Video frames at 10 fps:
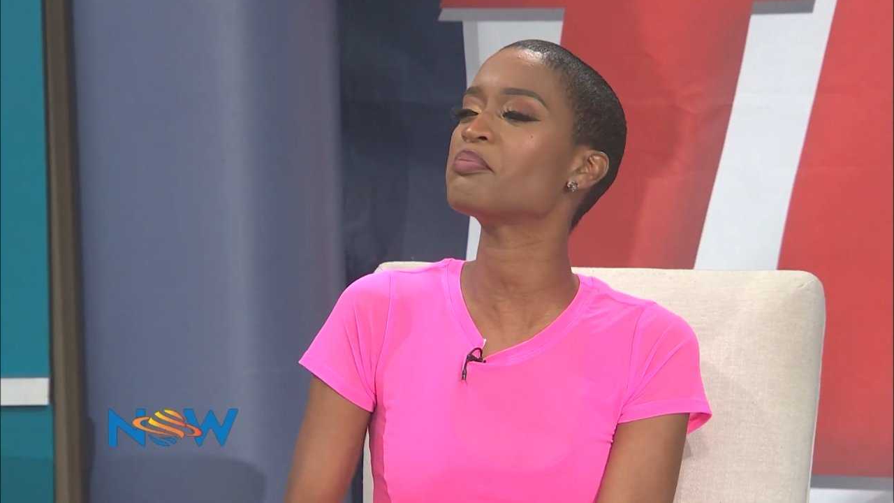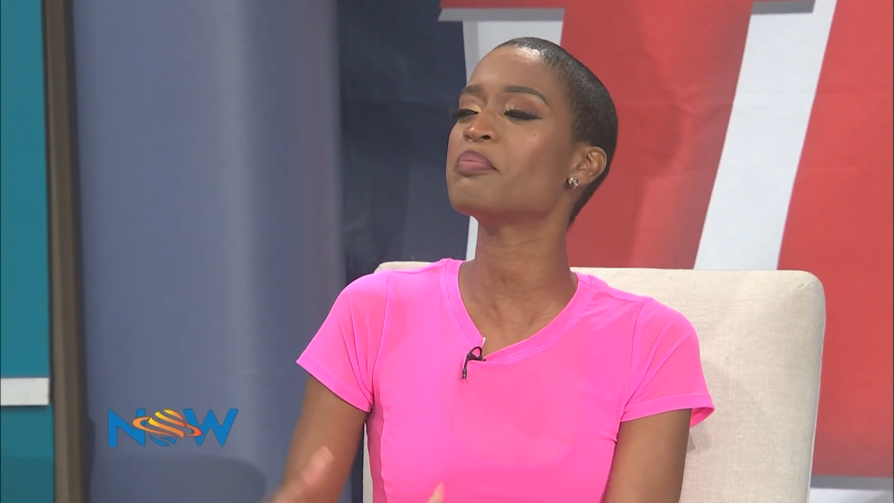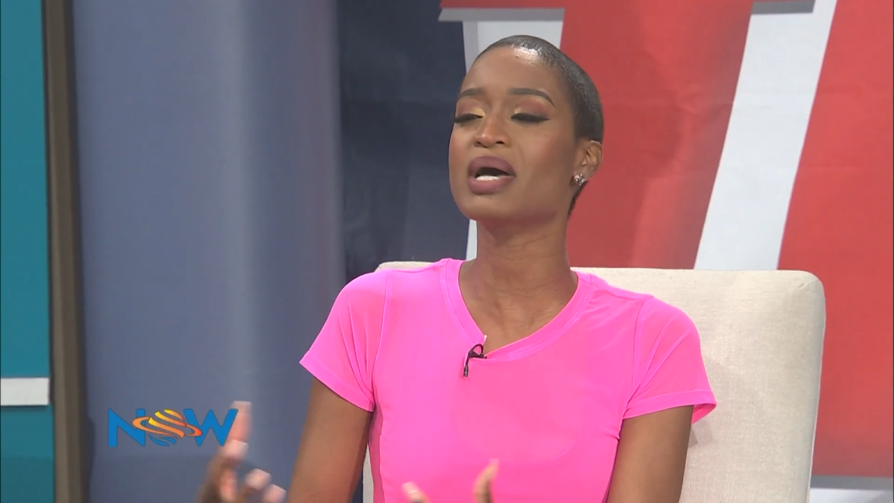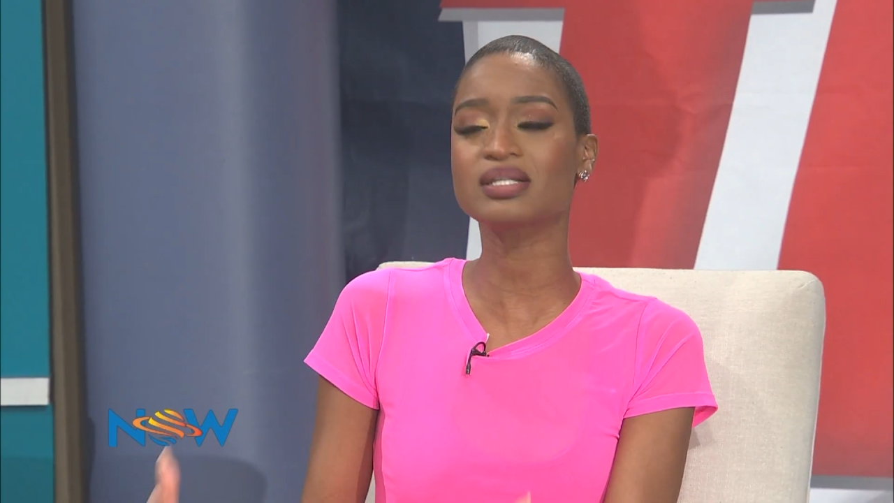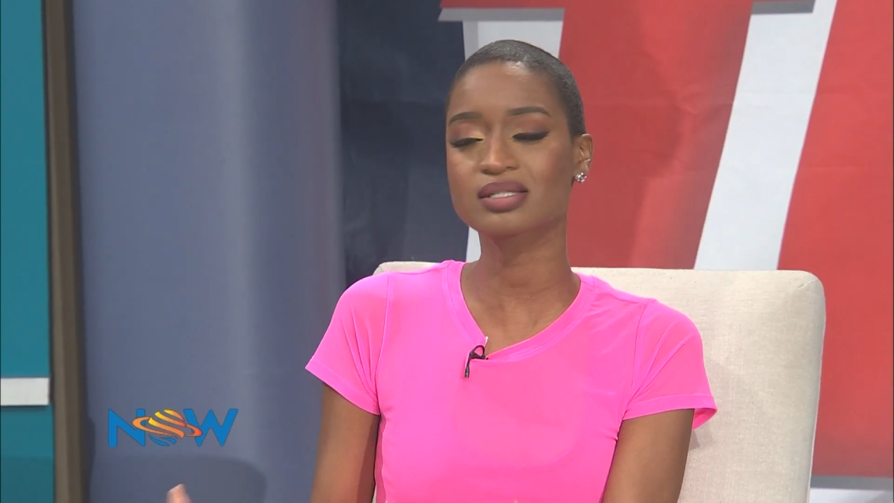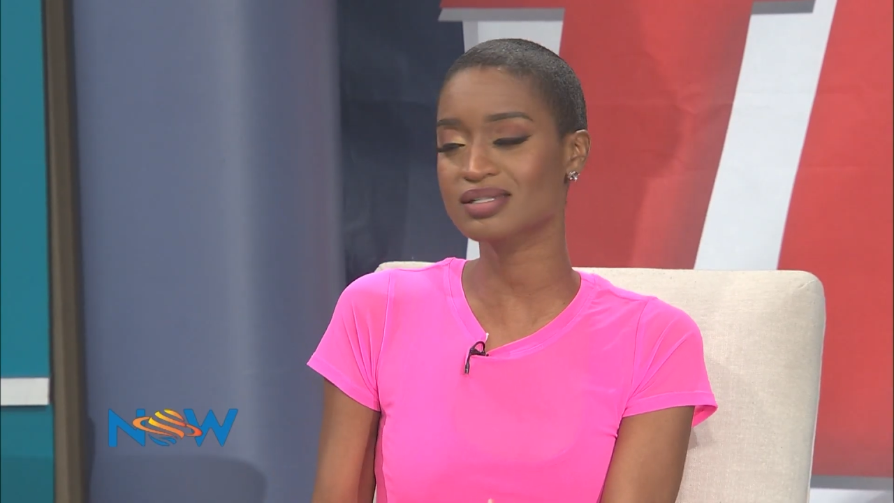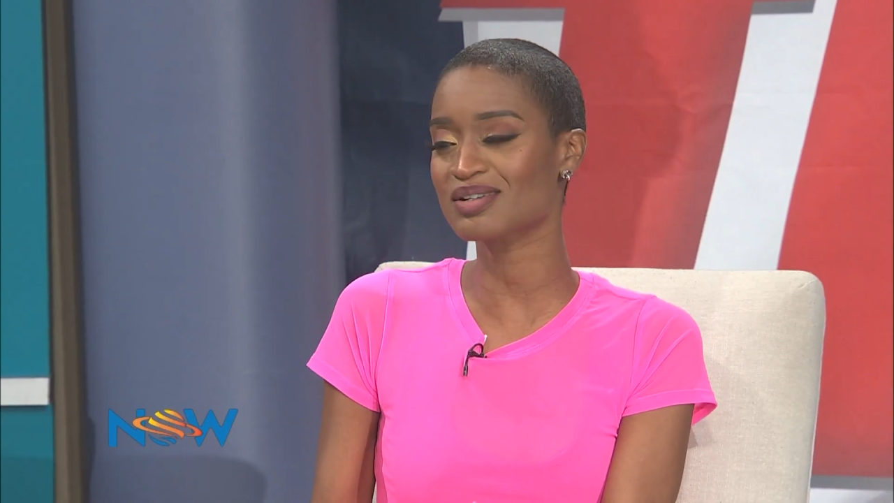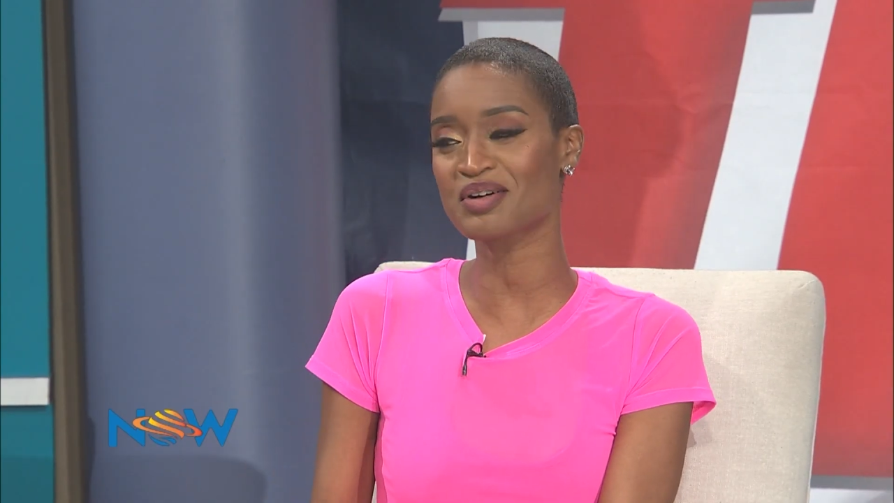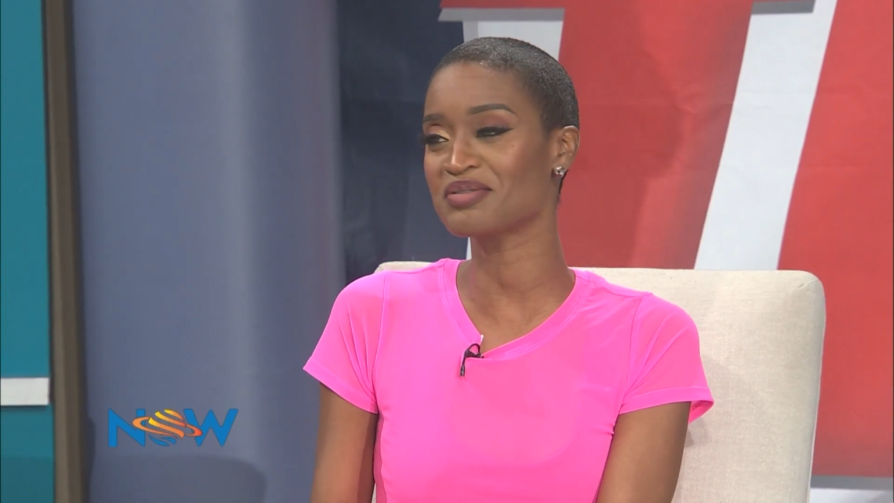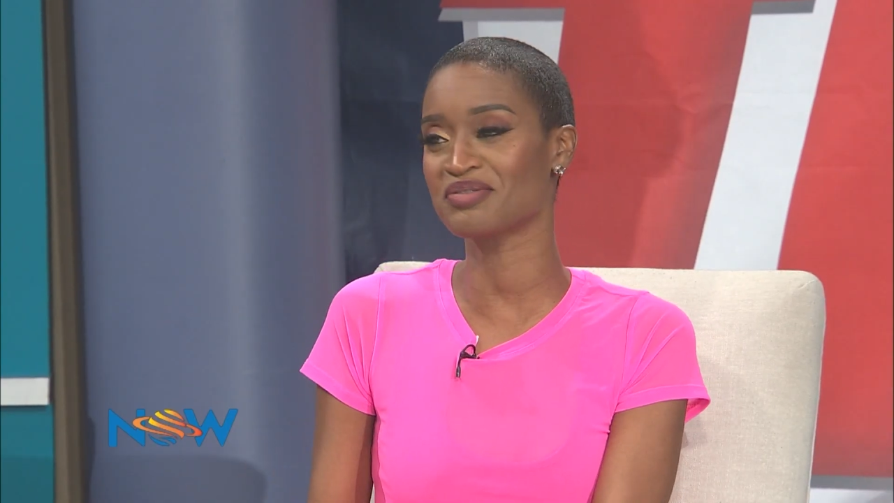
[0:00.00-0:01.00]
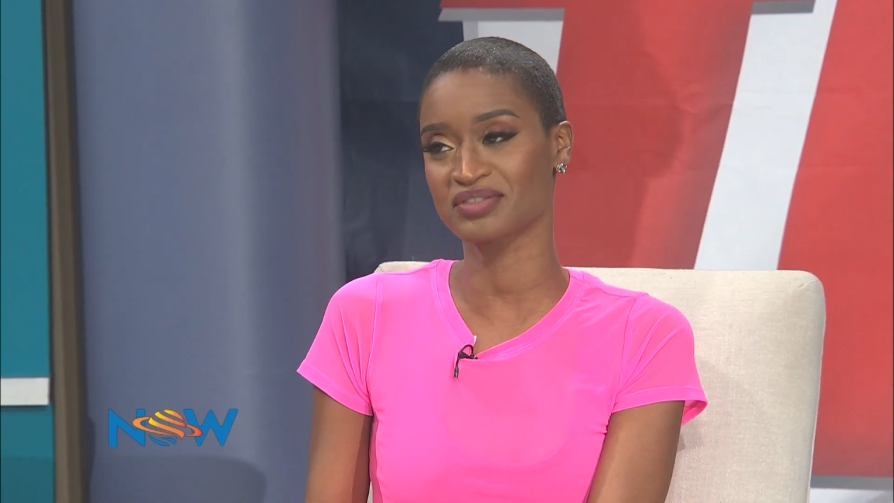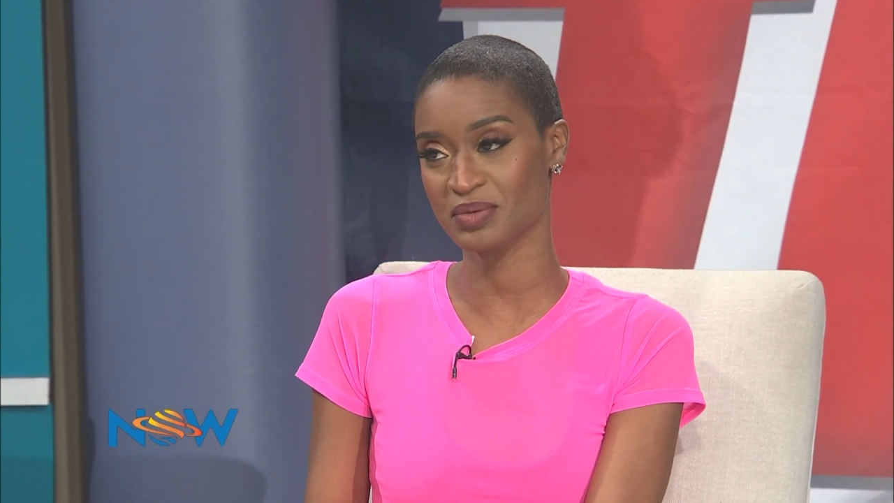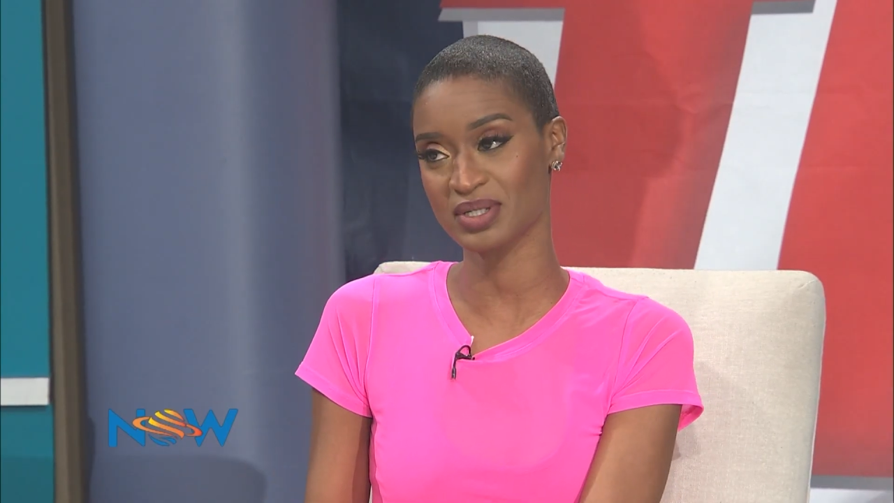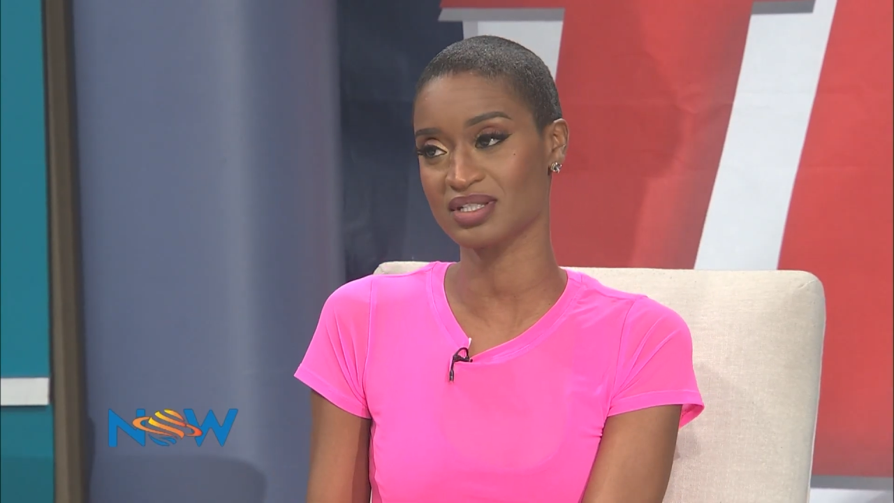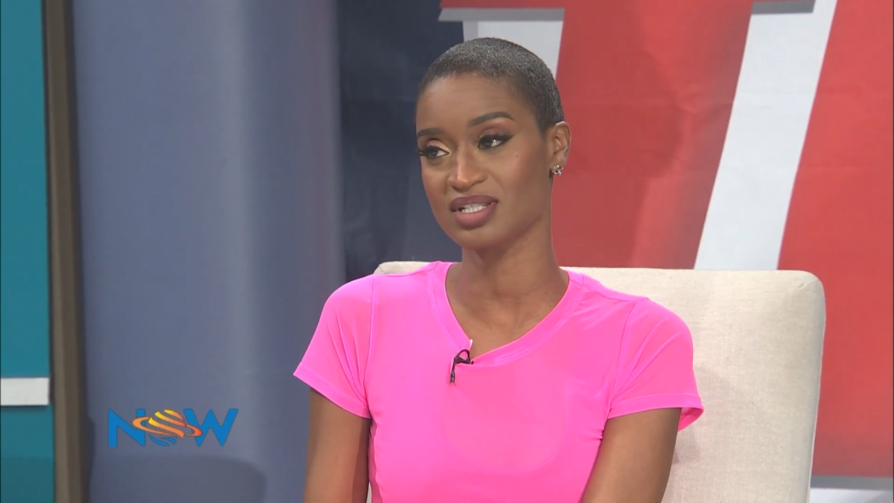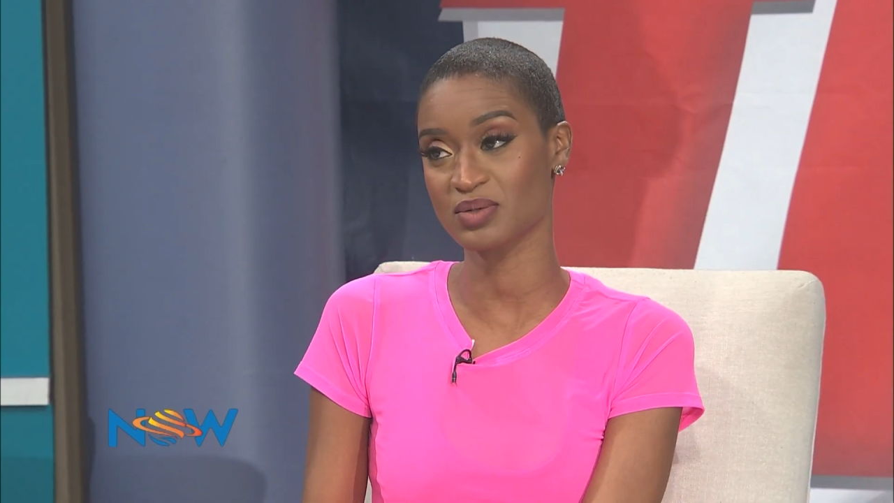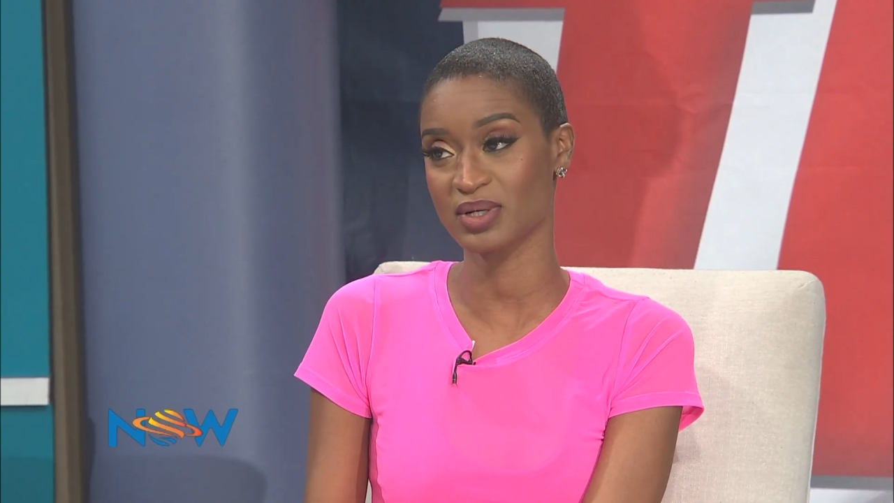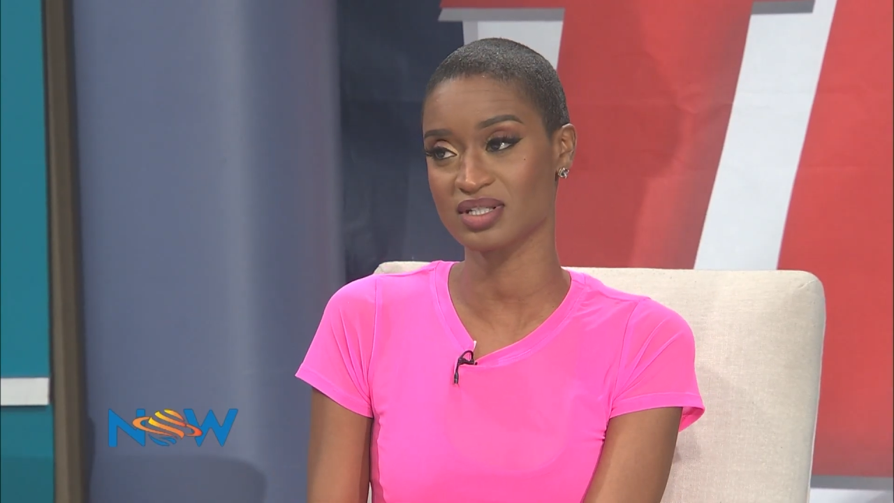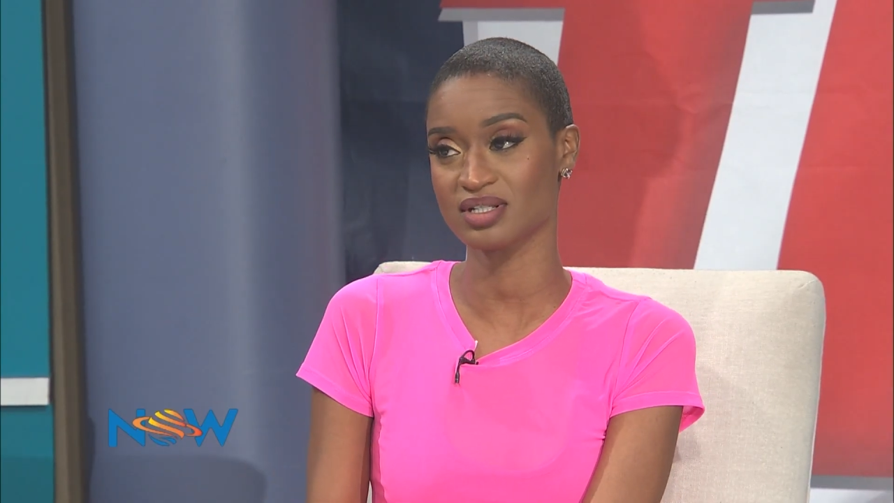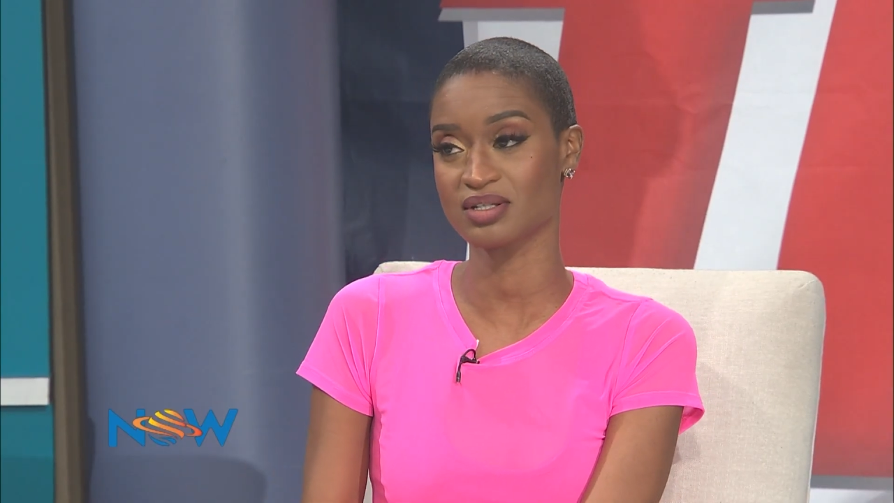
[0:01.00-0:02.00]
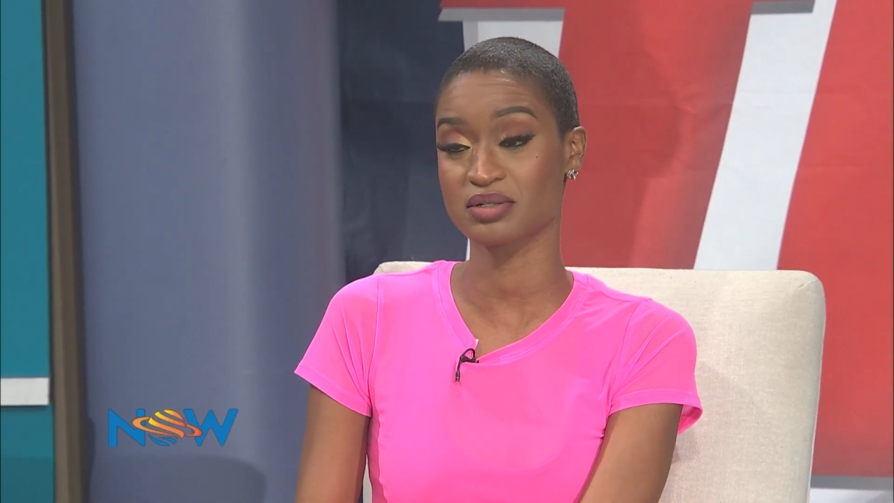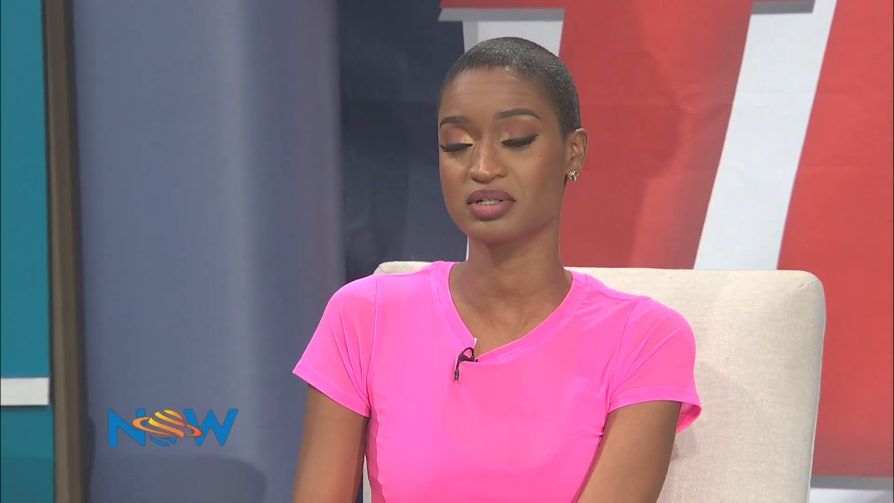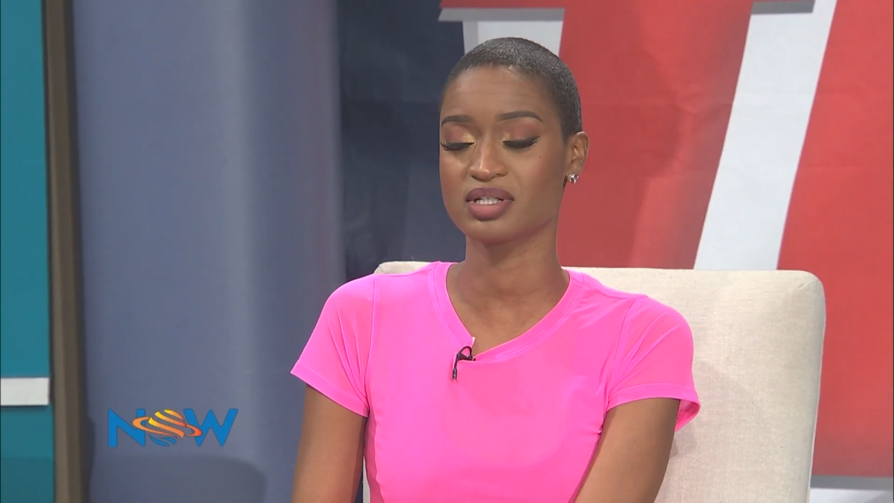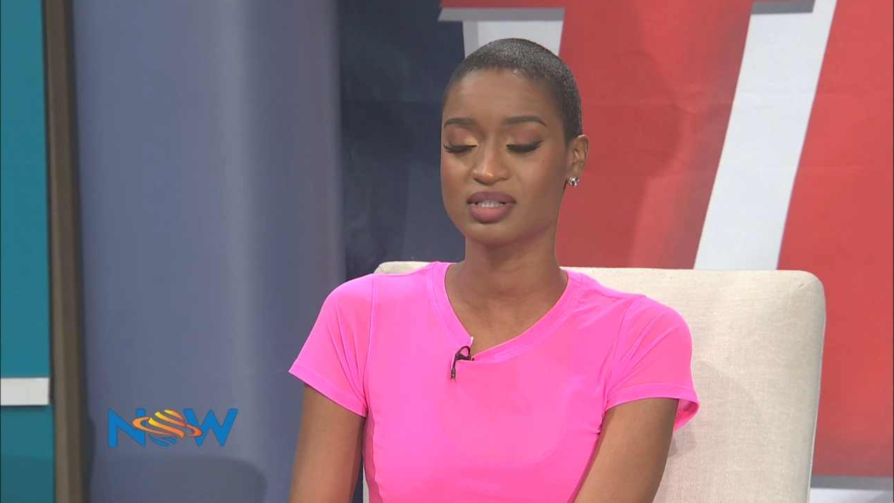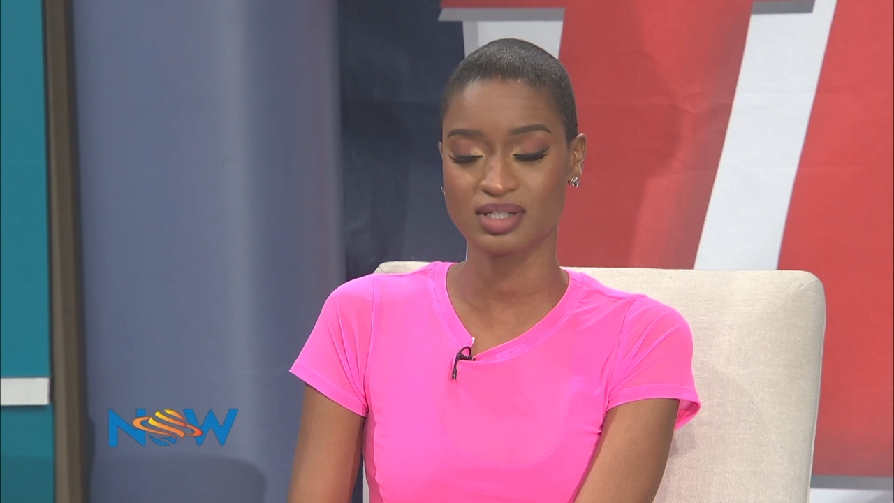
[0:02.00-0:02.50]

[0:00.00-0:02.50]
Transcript: best of 2023.